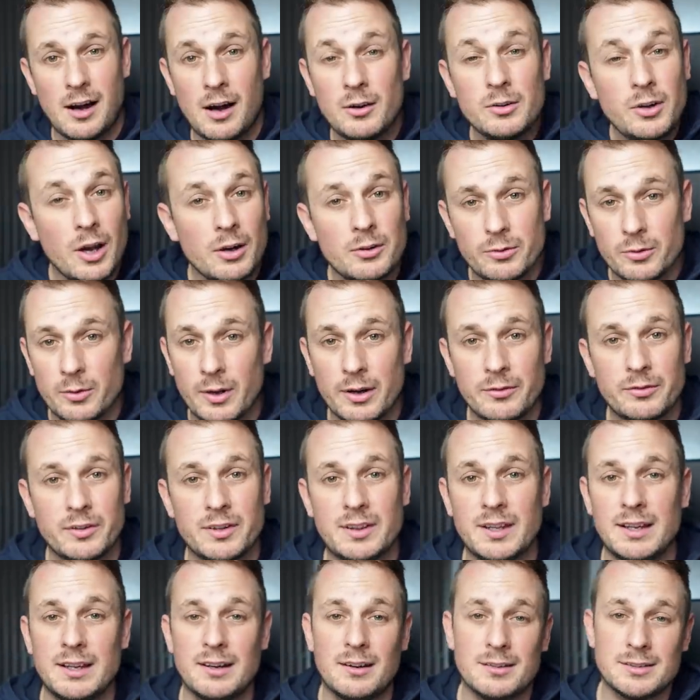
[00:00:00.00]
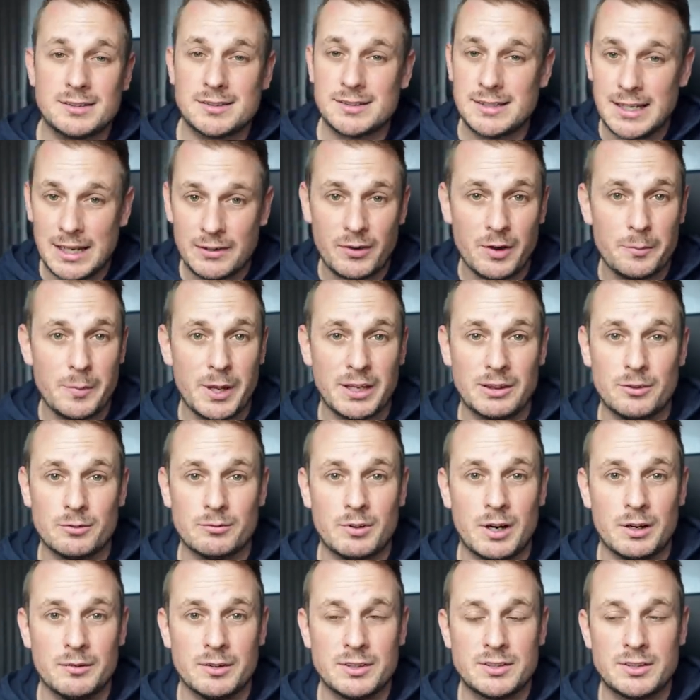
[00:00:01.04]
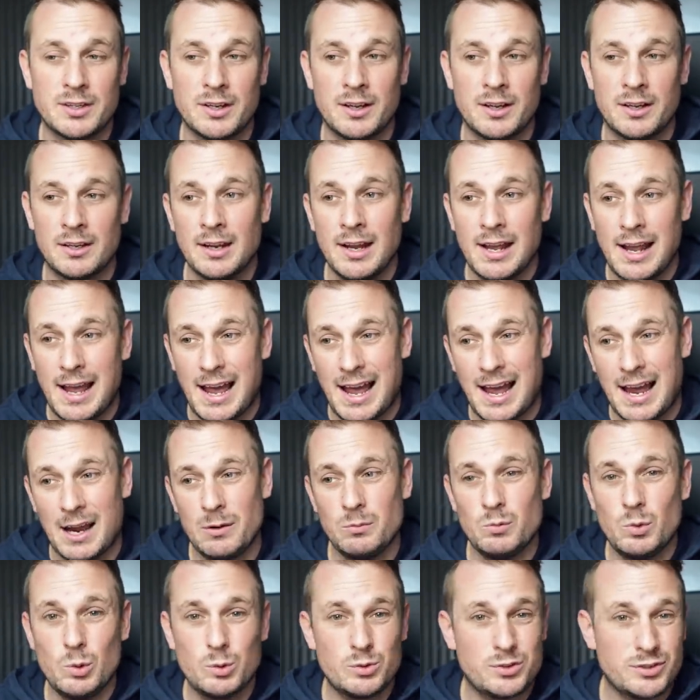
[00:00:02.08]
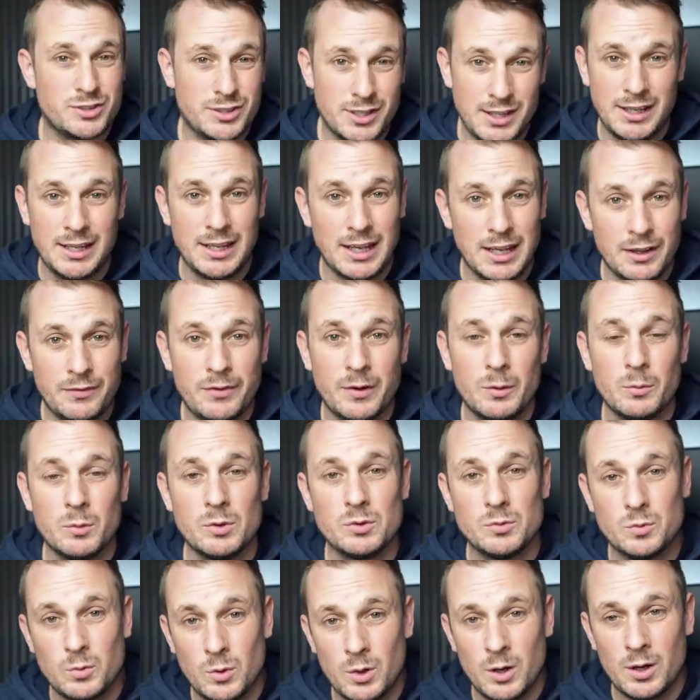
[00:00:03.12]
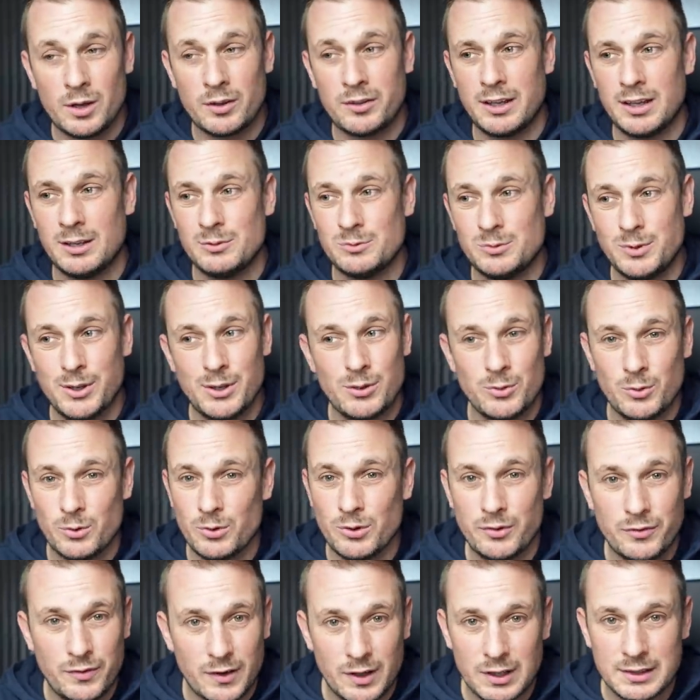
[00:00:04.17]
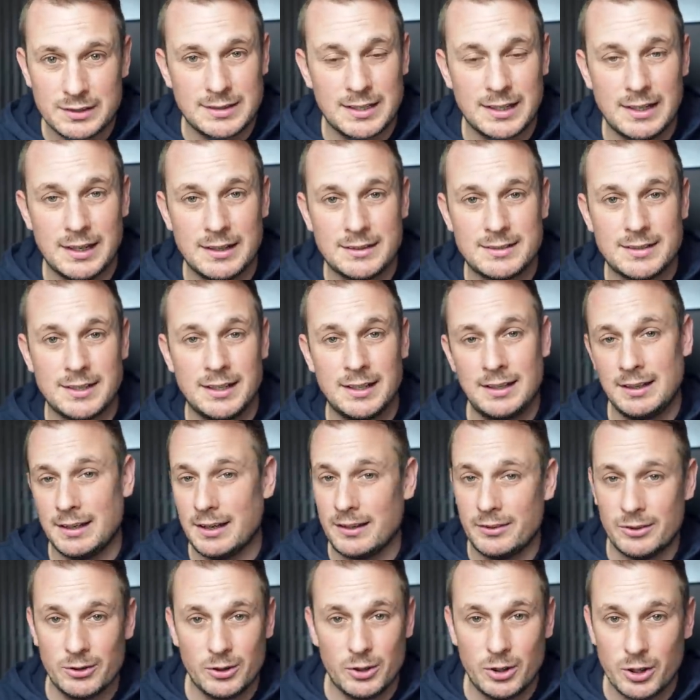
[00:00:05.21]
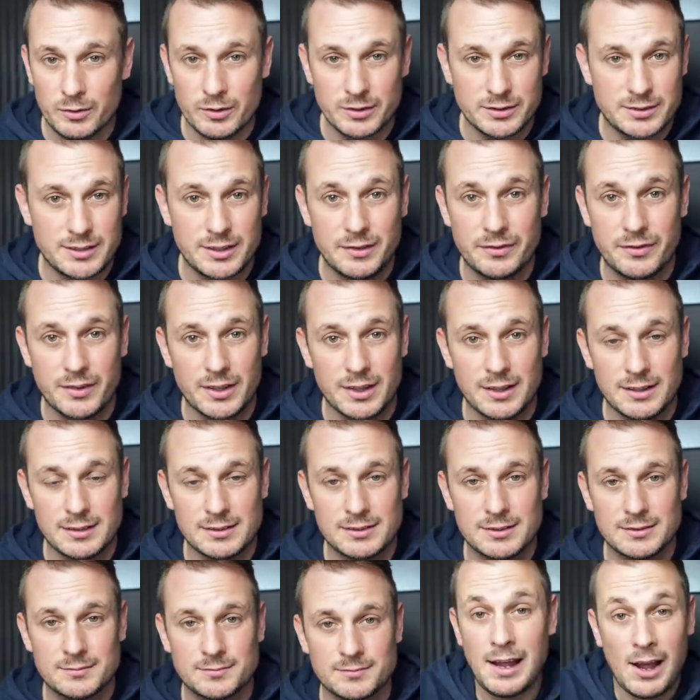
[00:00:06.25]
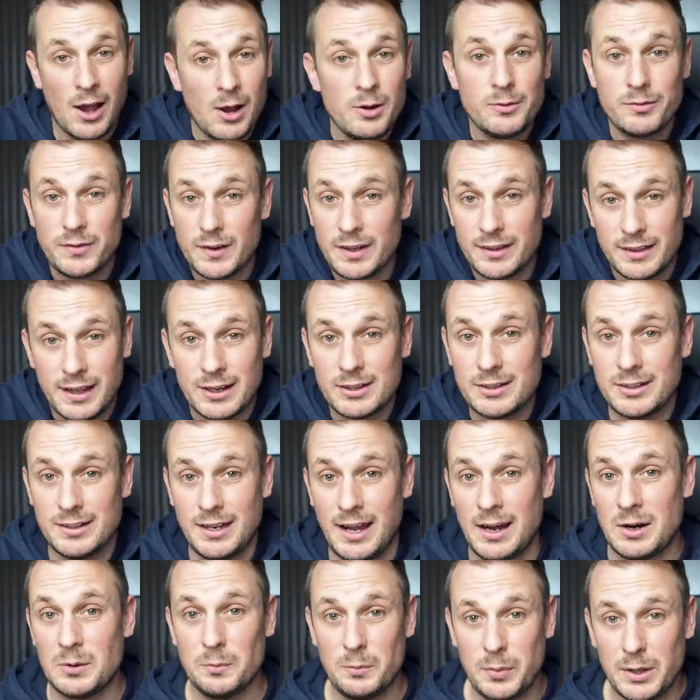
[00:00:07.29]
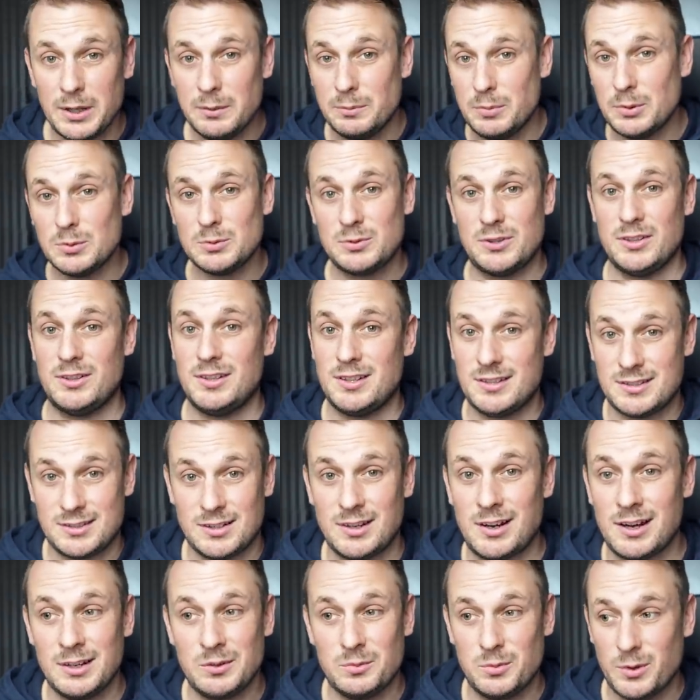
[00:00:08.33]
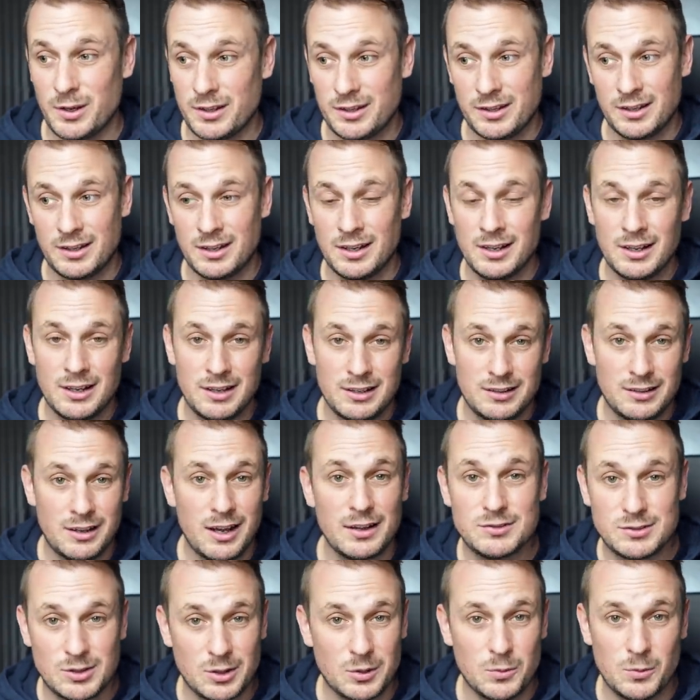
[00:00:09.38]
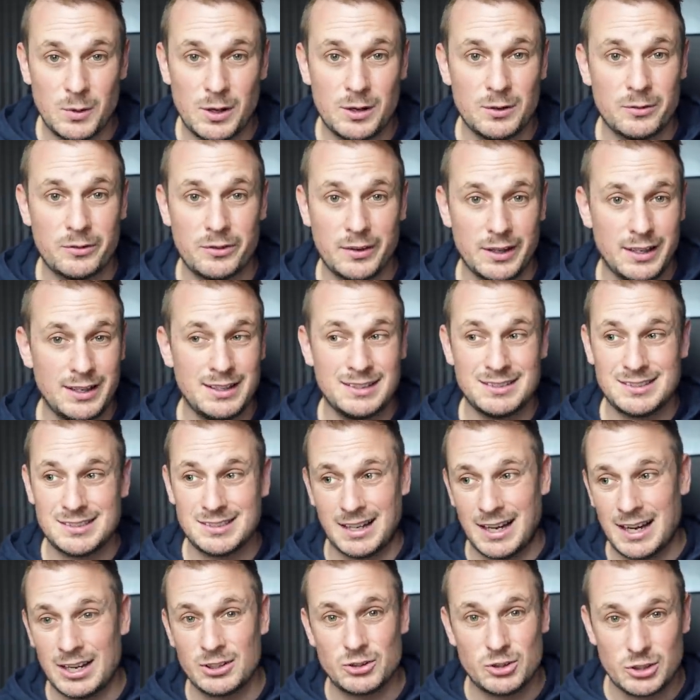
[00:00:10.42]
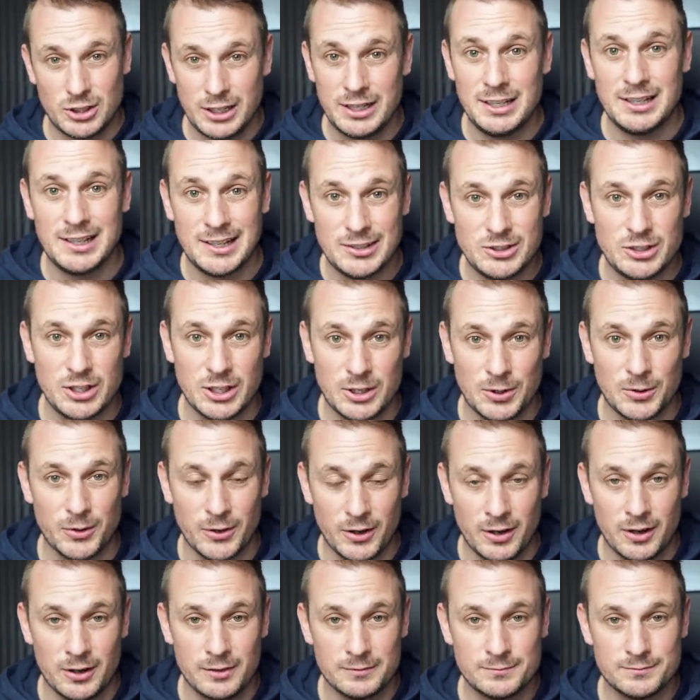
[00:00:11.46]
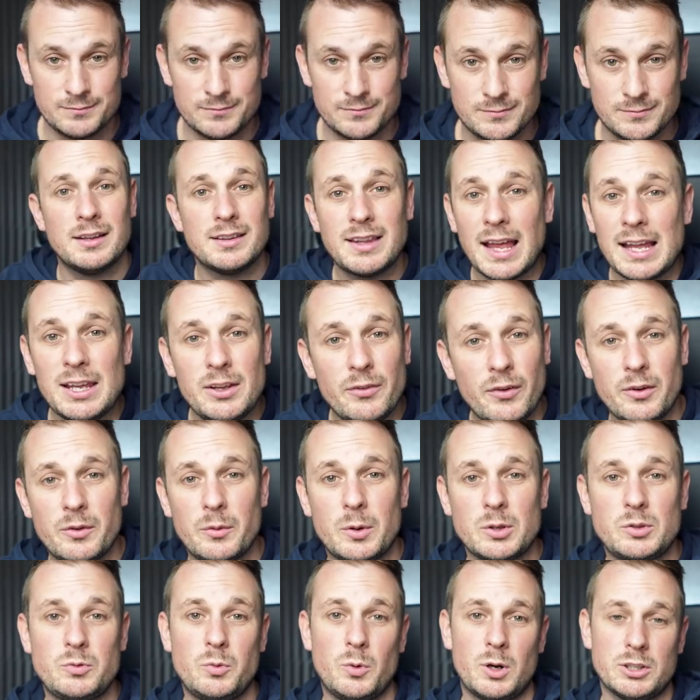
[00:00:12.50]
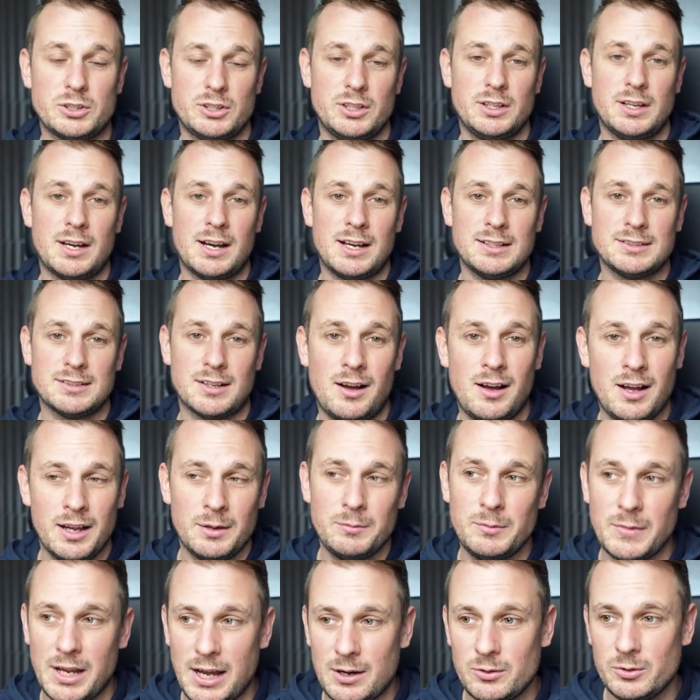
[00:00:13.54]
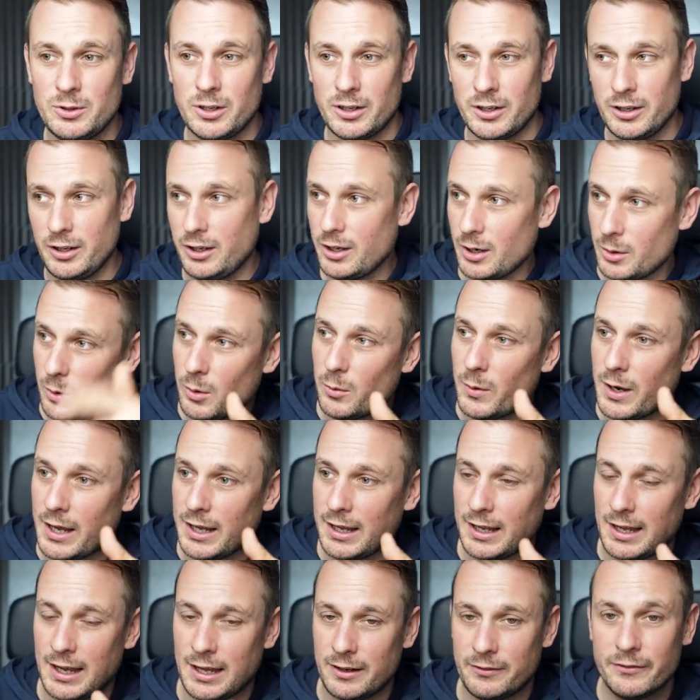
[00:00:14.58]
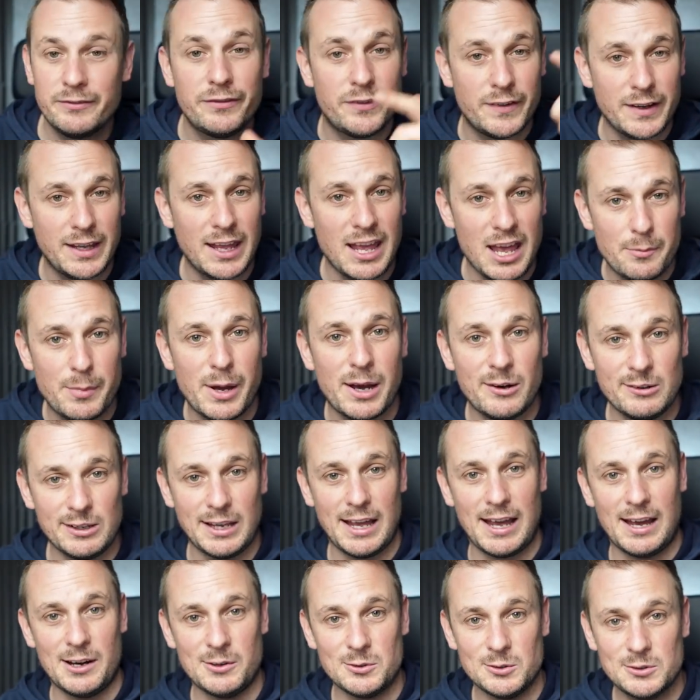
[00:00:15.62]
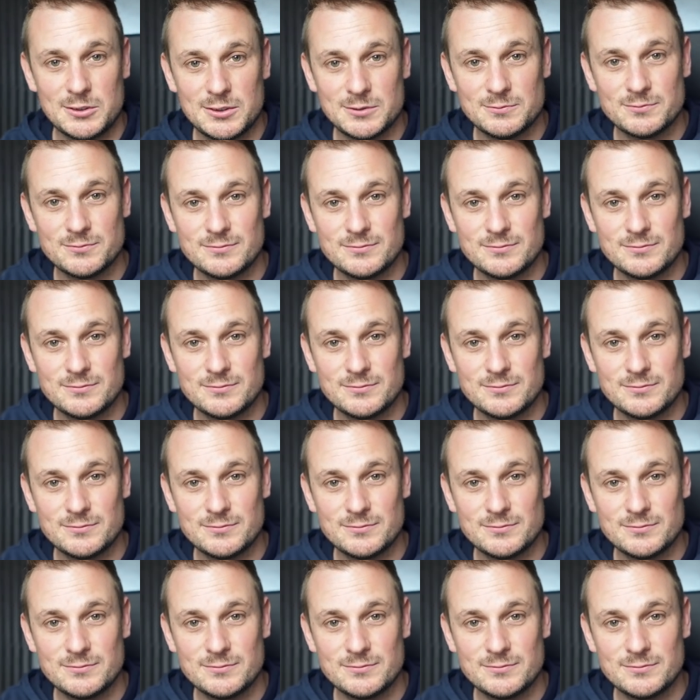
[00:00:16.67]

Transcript: I'll go through everything. I'll see if I made the right return, and we'll see if it was worth it with all the volatility and the currency fees. Hopefully that could help people to decide whether Livestock Wealth is actually legit or not. Thank you very much for watching, guys. I'm now going to go away and forget about cows.